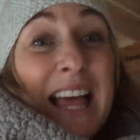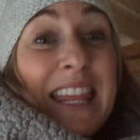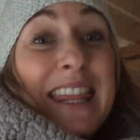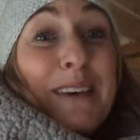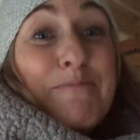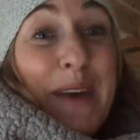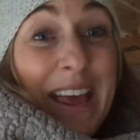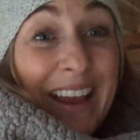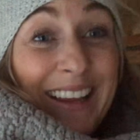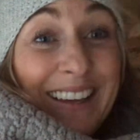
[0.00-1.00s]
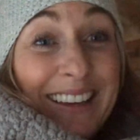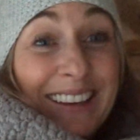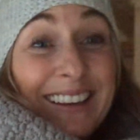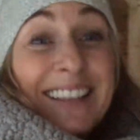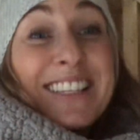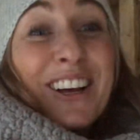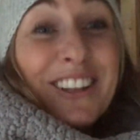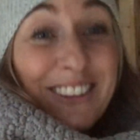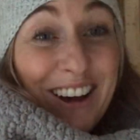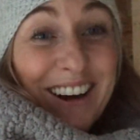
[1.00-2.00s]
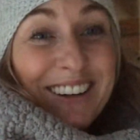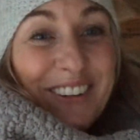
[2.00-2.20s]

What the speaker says: the bank is a long